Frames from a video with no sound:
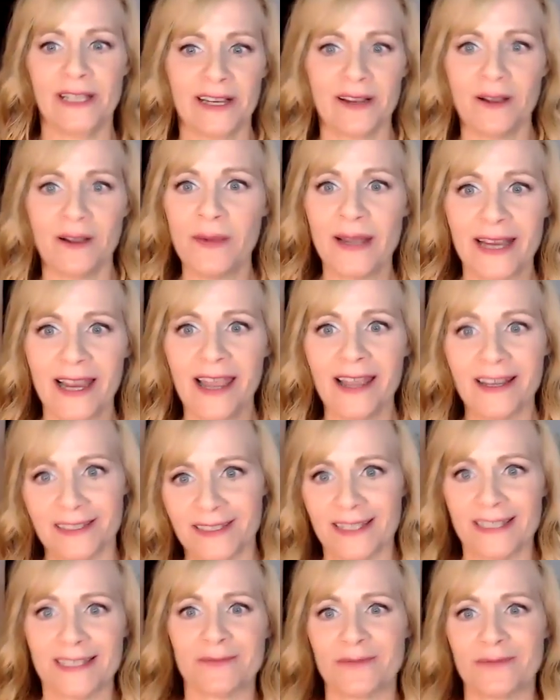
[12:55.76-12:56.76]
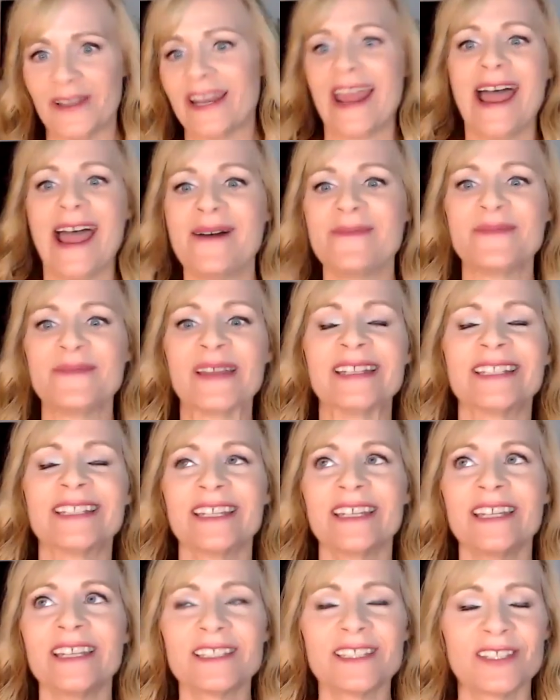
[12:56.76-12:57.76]
me like, oh my gosh, this is what happened.
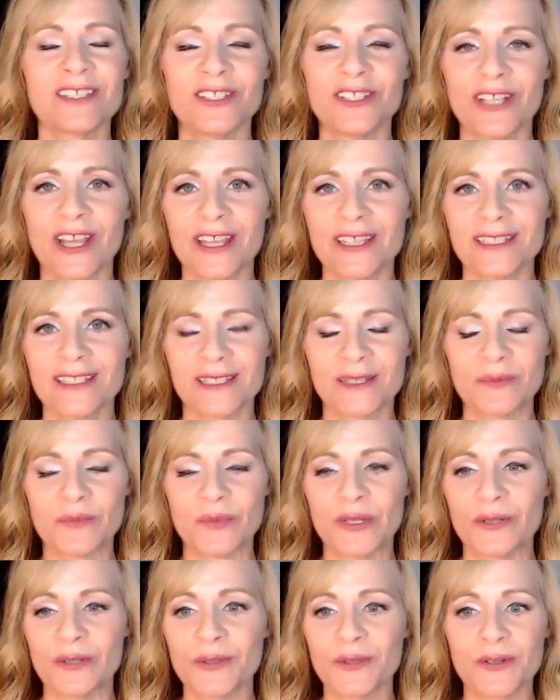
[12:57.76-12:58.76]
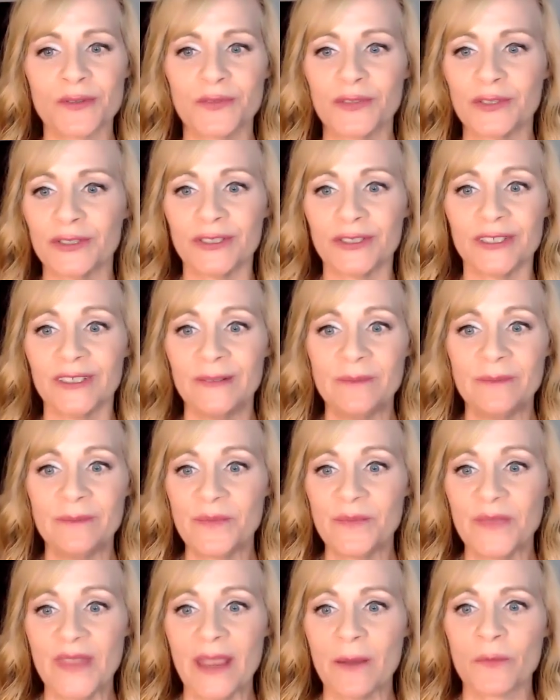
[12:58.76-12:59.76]
And it's just beautiful.
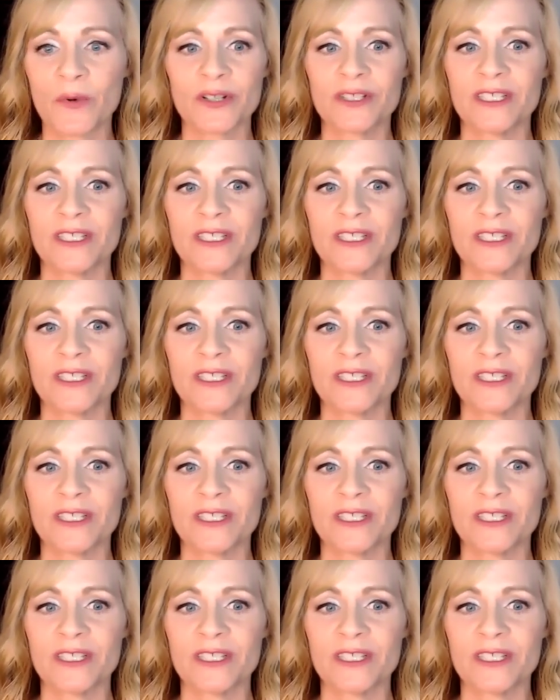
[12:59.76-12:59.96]
And